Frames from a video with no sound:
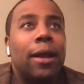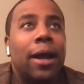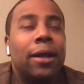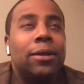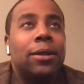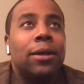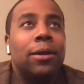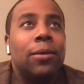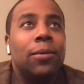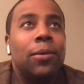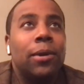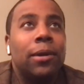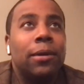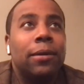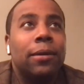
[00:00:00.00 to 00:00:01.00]
that's a good
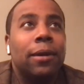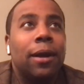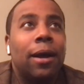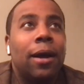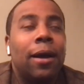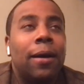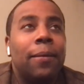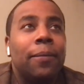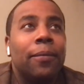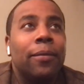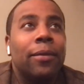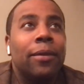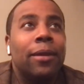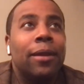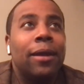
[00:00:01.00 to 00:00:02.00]
one um,
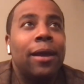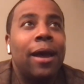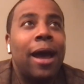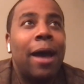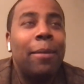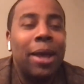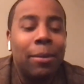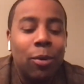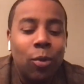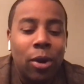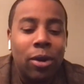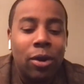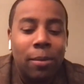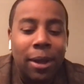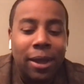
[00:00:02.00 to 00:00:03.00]
i mean i've been
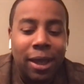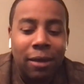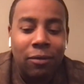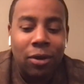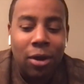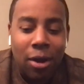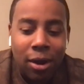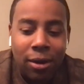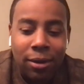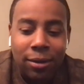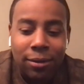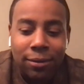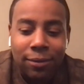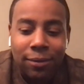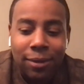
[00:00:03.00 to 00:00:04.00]
working on my kevin hart
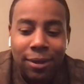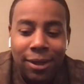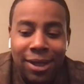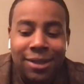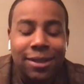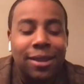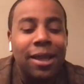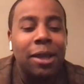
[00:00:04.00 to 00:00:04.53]
here's the